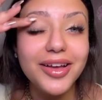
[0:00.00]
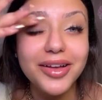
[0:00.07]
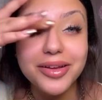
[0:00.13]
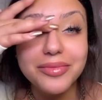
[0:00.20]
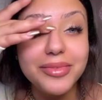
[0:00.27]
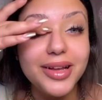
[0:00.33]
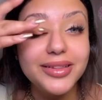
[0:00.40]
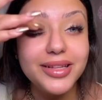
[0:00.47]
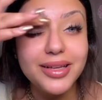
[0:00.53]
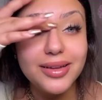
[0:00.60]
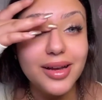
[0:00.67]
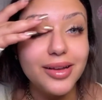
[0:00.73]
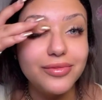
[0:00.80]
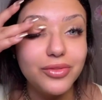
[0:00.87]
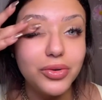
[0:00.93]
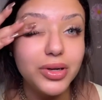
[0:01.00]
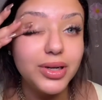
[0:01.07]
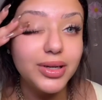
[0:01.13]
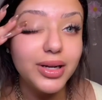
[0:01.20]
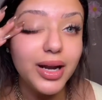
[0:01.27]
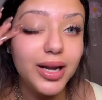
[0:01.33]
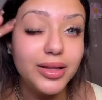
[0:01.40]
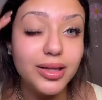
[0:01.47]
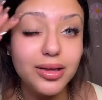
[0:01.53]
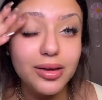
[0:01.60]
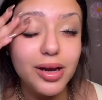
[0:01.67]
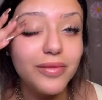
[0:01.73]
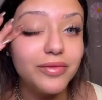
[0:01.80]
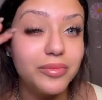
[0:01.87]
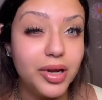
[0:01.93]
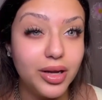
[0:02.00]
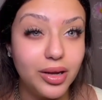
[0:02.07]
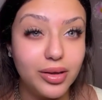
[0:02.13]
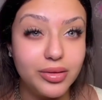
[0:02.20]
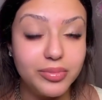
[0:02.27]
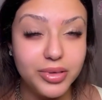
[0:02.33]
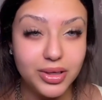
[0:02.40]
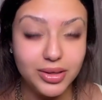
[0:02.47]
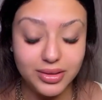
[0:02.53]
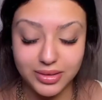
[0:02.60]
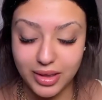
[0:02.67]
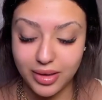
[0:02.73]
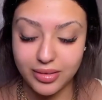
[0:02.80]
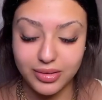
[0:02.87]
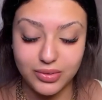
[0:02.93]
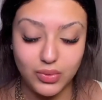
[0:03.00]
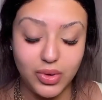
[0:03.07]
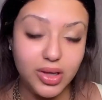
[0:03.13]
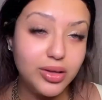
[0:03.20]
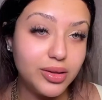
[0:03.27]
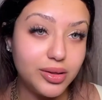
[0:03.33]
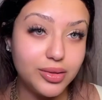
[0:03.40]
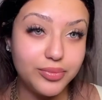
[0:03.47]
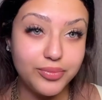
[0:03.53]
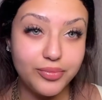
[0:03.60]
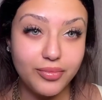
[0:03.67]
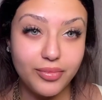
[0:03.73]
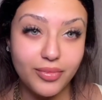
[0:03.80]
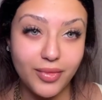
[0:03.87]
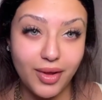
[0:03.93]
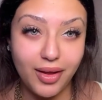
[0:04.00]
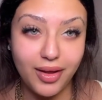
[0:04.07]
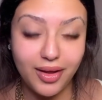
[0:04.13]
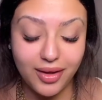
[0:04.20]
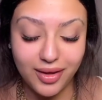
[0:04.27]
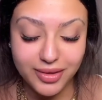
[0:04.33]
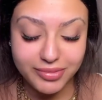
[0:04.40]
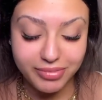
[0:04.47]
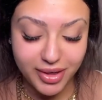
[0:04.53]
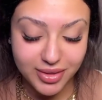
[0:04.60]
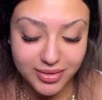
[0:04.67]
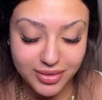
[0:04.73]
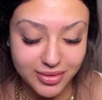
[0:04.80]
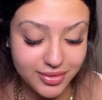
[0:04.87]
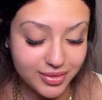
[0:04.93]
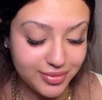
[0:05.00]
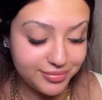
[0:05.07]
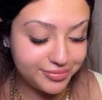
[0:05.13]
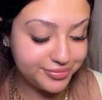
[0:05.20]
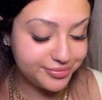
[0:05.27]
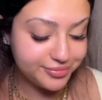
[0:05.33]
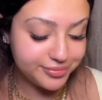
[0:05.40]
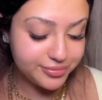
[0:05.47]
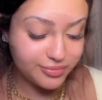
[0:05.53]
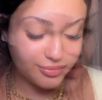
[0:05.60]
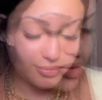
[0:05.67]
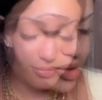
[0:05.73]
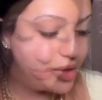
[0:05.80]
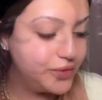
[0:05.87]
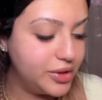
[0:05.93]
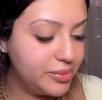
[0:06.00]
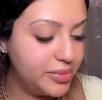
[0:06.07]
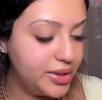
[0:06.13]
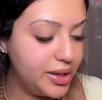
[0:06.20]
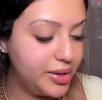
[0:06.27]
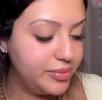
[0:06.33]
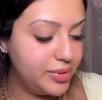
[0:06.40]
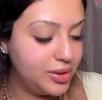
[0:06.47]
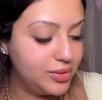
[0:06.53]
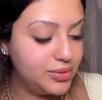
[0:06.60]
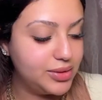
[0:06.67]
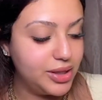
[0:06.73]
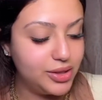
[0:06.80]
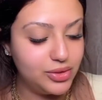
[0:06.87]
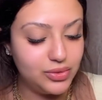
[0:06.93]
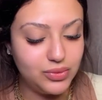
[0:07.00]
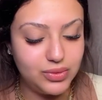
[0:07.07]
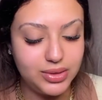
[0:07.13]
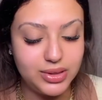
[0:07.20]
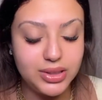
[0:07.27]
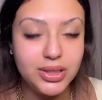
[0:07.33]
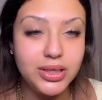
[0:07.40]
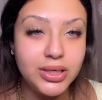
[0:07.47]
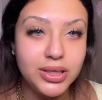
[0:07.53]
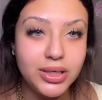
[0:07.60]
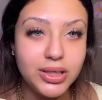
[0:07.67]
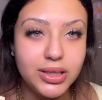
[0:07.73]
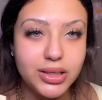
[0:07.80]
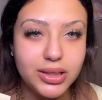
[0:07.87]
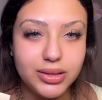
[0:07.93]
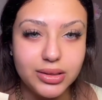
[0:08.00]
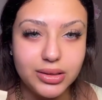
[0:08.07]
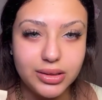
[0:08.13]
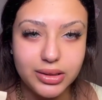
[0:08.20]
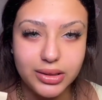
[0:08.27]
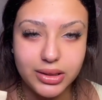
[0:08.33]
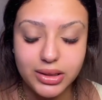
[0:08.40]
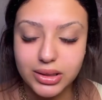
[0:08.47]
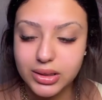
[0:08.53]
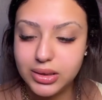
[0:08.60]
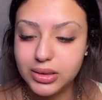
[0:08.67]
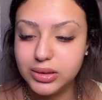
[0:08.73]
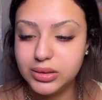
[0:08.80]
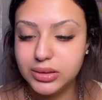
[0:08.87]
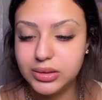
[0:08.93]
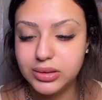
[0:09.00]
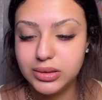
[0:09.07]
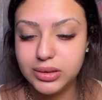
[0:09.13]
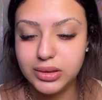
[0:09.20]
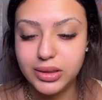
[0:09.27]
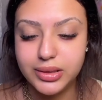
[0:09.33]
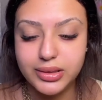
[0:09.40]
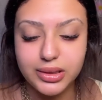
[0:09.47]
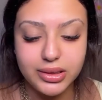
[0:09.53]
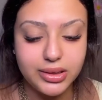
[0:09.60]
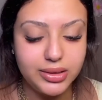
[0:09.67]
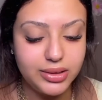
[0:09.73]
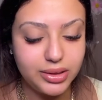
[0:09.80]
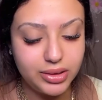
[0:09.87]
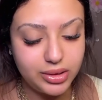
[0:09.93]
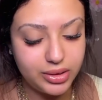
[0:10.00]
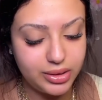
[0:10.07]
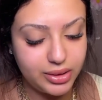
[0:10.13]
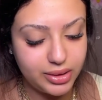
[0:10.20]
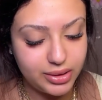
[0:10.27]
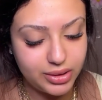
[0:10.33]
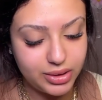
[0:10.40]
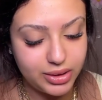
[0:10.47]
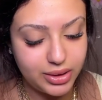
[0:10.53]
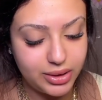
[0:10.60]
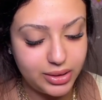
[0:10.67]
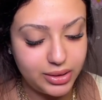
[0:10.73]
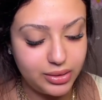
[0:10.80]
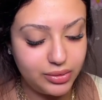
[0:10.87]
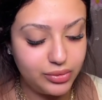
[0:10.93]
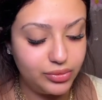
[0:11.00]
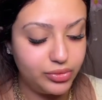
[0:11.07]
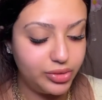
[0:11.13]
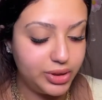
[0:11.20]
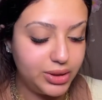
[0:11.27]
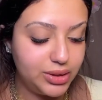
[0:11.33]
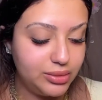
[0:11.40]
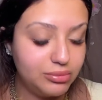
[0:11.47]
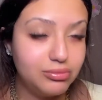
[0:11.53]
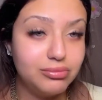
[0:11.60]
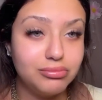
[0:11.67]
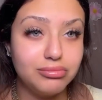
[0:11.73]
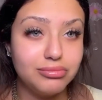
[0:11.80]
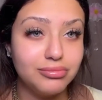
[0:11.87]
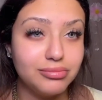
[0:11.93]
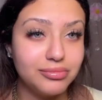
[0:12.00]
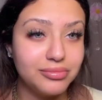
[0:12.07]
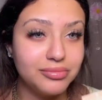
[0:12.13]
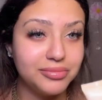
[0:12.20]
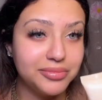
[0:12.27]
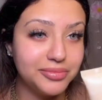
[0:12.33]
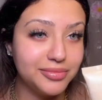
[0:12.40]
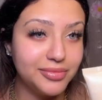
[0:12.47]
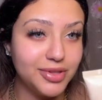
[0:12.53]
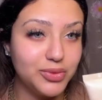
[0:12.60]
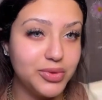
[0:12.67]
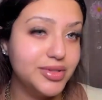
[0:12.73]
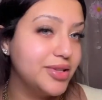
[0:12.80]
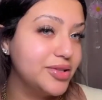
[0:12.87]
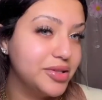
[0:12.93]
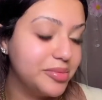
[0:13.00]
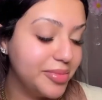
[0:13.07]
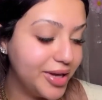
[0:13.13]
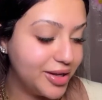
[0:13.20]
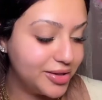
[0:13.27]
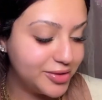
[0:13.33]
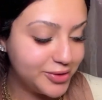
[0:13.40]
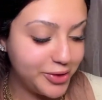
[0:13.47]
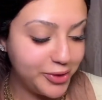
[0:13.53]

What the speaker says: I thank God for it, and I thank God for my health, because health is wealth. It's priceless. I just carved out my eyebrows. I used this Clinique instant concealer in the shade 03. That's what it says on the back. So